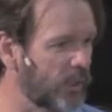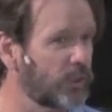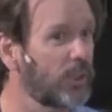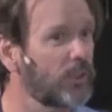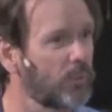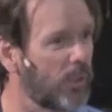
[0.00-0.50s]
As
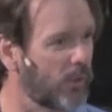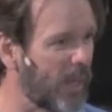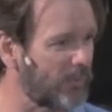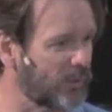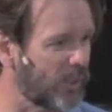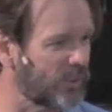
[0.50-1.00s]
soon as one
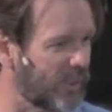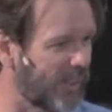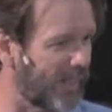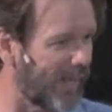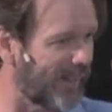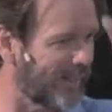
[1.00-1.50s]
crab starts to
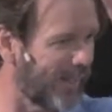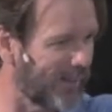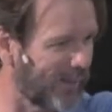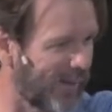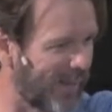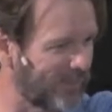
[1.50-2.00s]
get out, the other
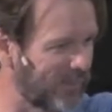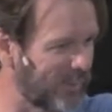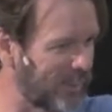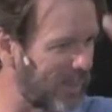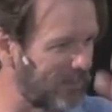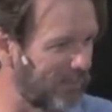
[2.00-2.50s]
crabs
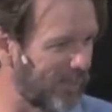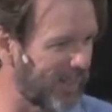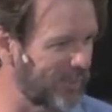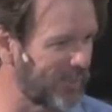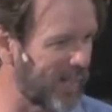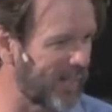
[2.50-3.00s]
reach up and
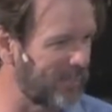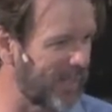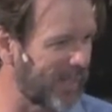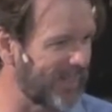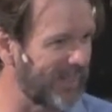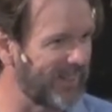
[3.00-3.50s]
drag him
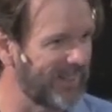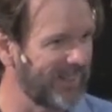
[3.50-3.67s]
back in.